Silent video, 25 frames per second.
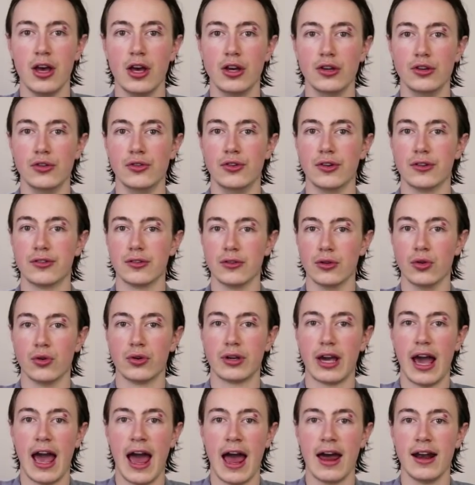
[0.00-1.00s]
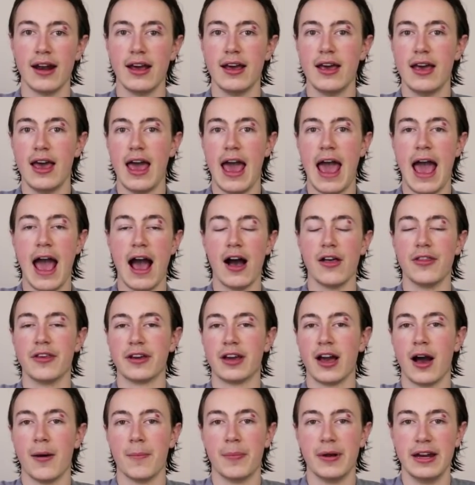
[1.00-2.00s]
You just look at how the
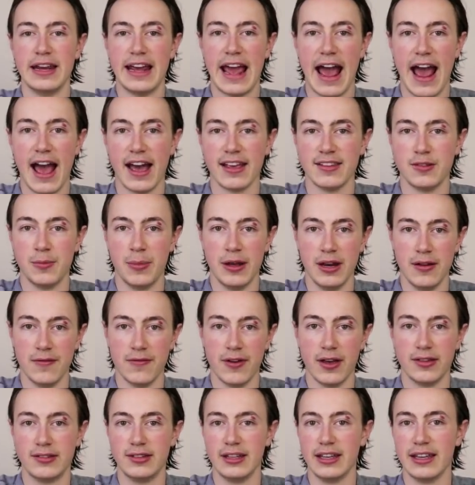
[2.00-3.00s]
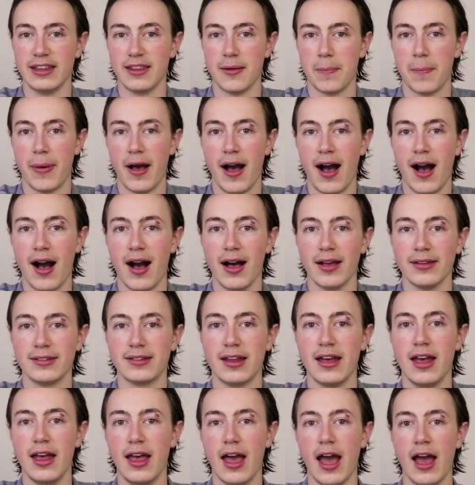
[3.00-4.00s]
company has been investing in the past
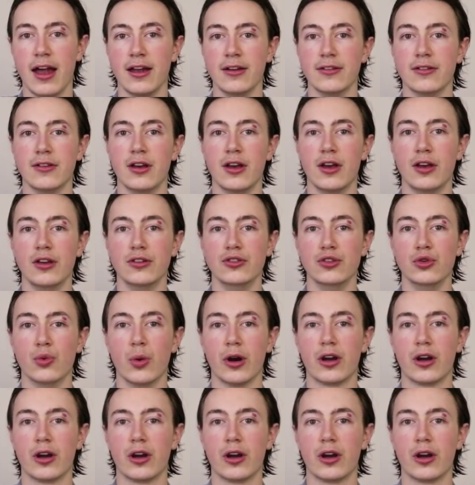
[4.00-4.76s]
and you